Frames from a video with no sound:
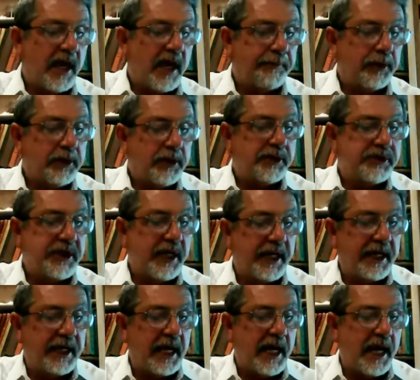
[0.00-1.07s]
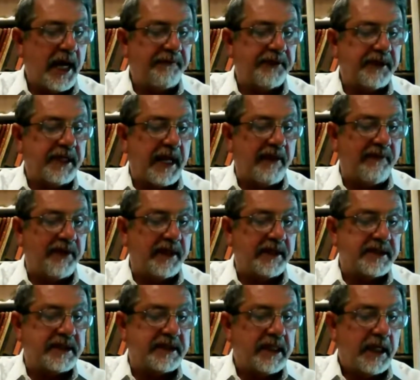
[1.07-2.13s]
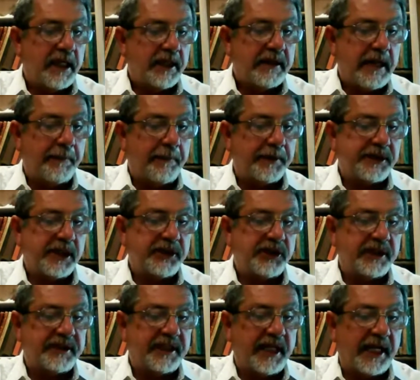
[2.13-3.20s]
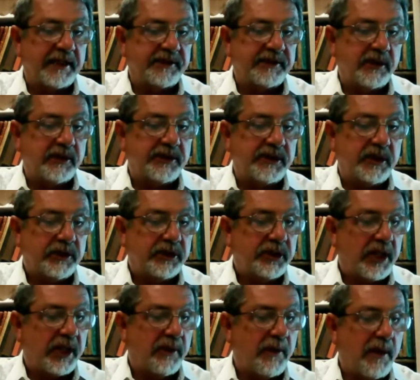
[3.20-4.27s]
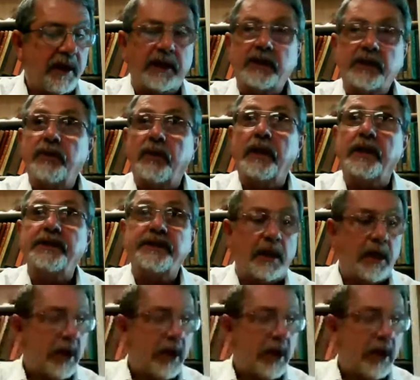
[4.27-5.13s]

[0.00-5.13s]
produced any affidavits, depositions, answers to interrogatories,